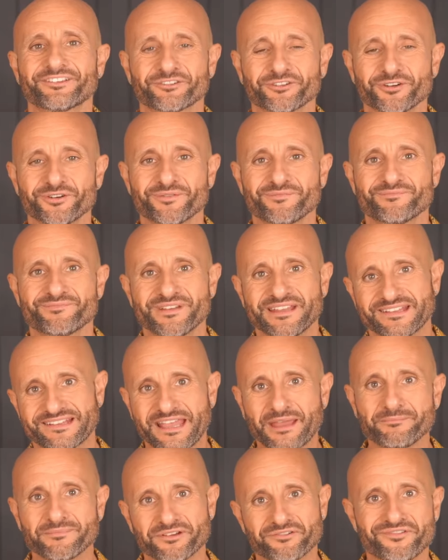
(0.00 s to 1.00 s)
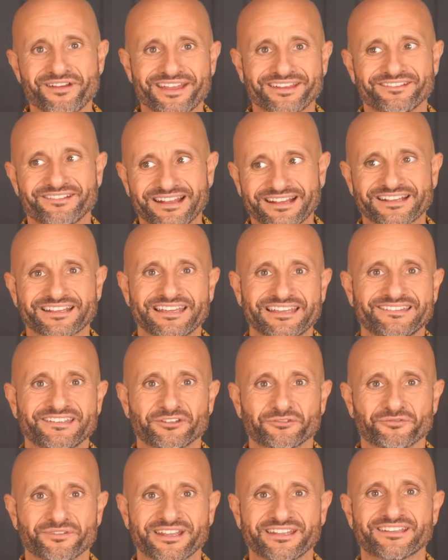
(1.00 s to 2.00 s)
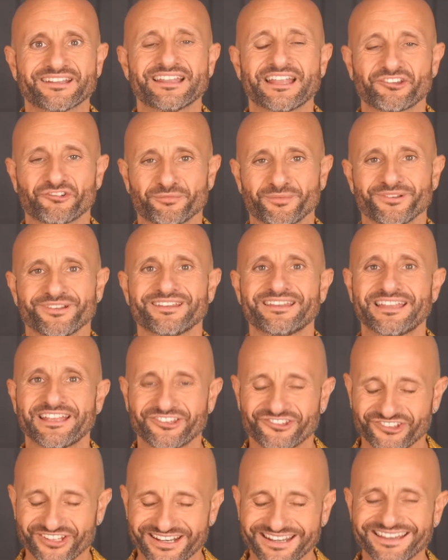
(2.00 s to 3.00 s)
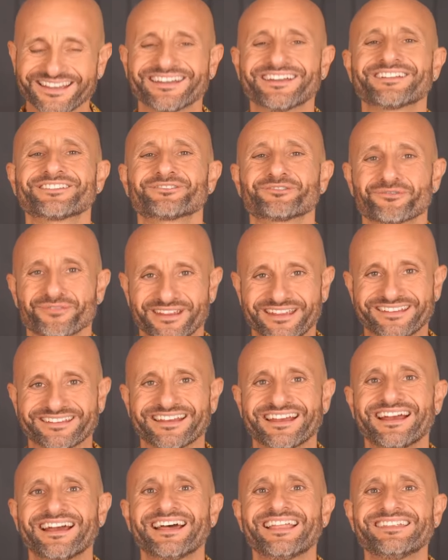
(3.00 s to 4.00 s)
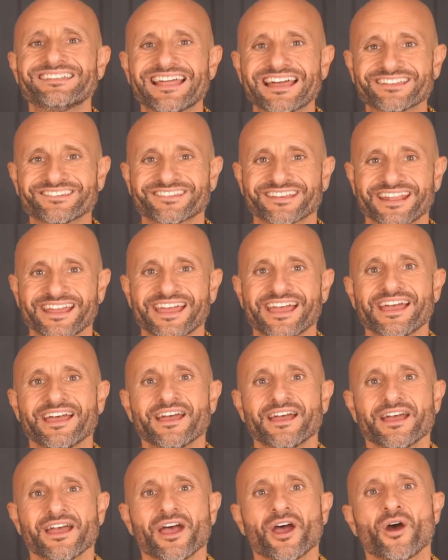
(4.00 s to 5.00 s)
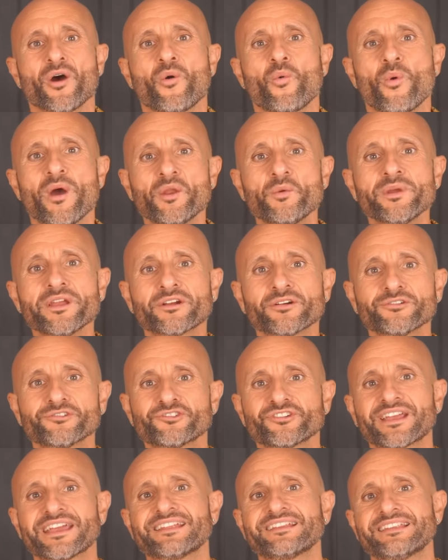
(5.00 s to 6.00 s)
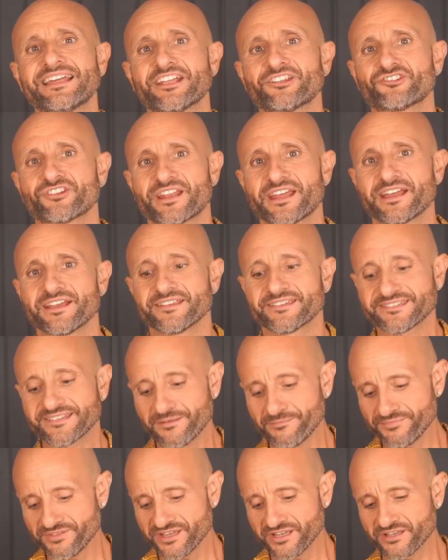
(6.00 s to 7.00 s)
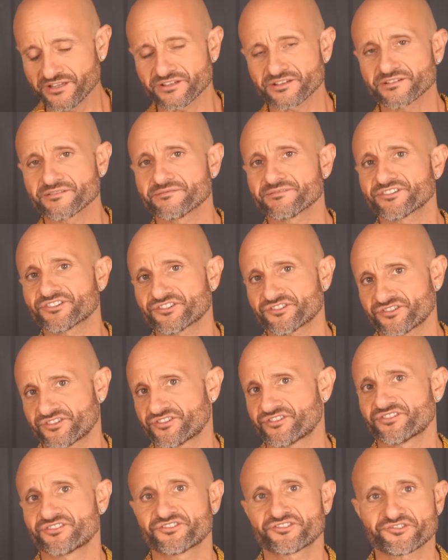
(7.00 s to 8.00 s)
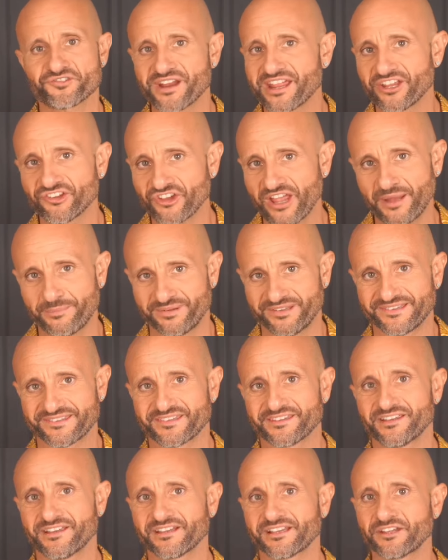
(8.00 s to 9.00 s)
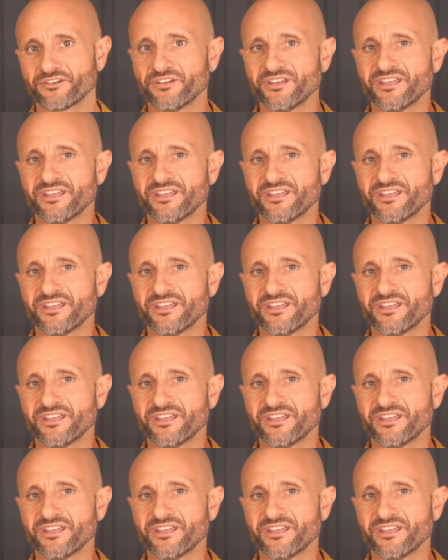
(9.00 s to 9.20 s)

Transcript: So it can be read, like easy to read, legible. Leggere, to read. Leggere. When we conjugate leggere, something strange happens. Can